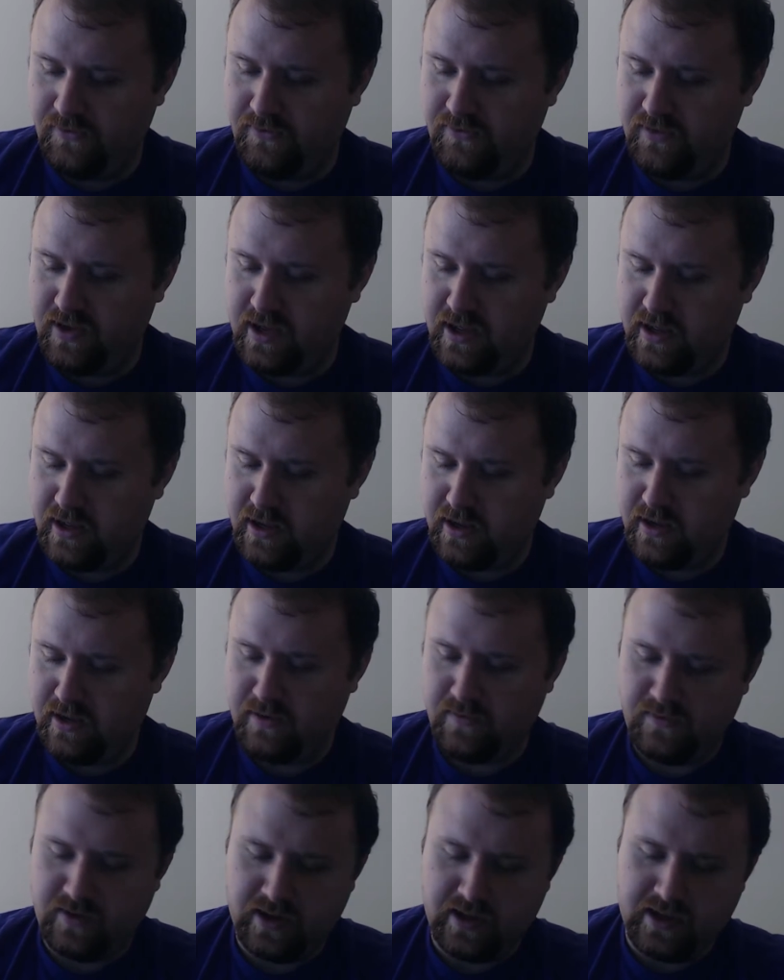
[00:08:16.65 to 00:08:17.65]
5,
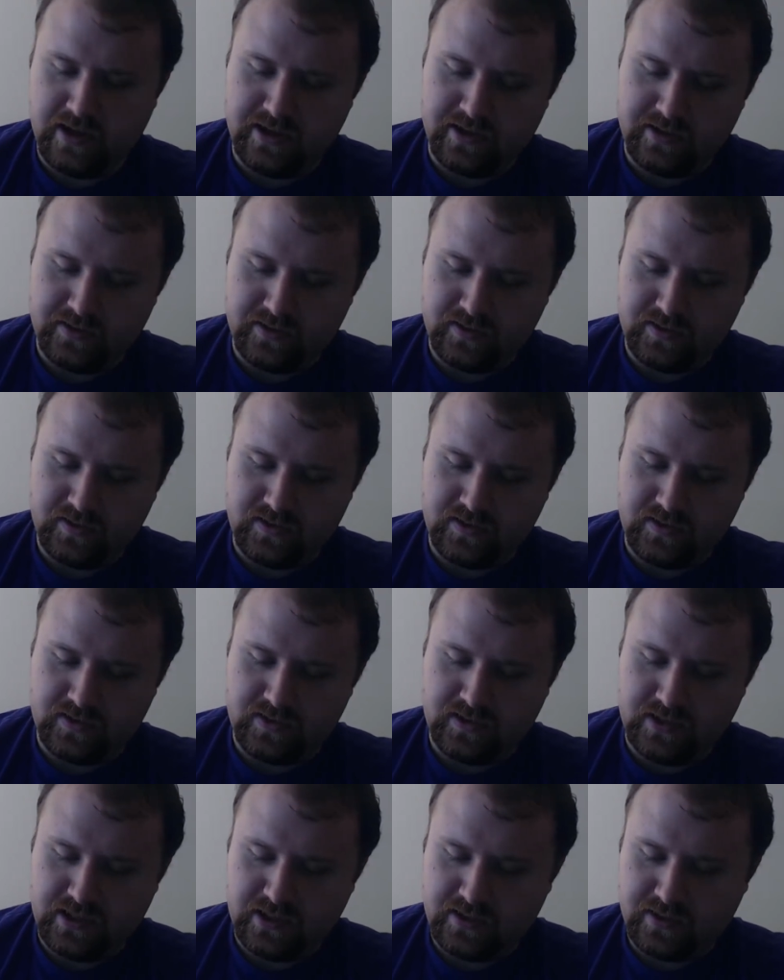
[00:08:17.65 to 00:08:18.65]

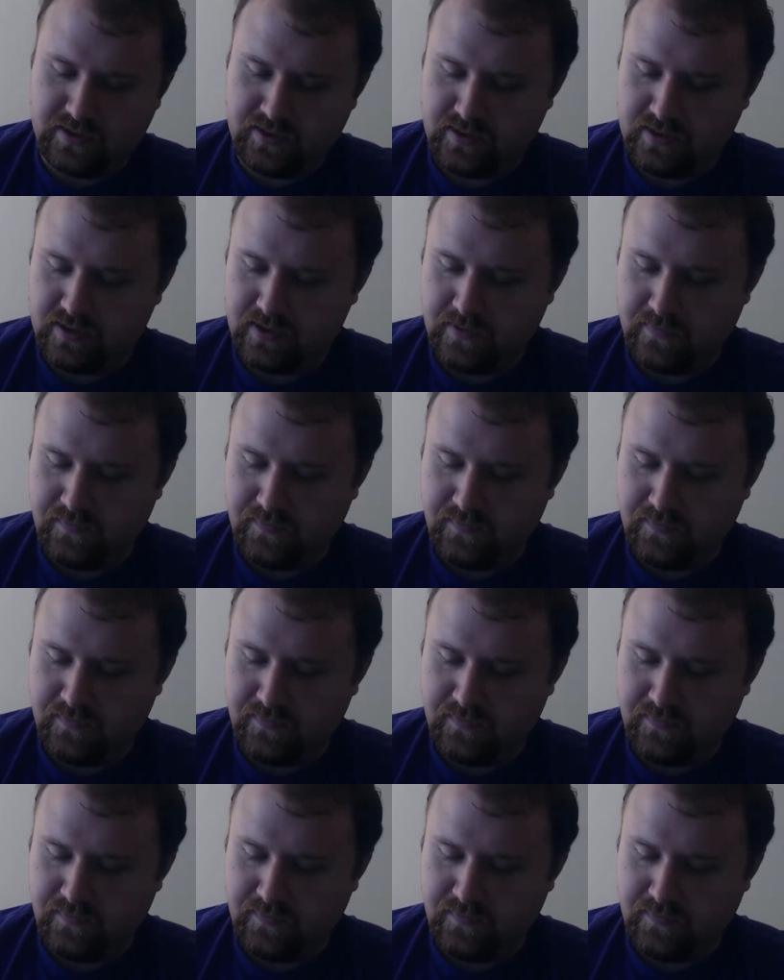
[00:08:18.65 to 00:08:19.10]
6,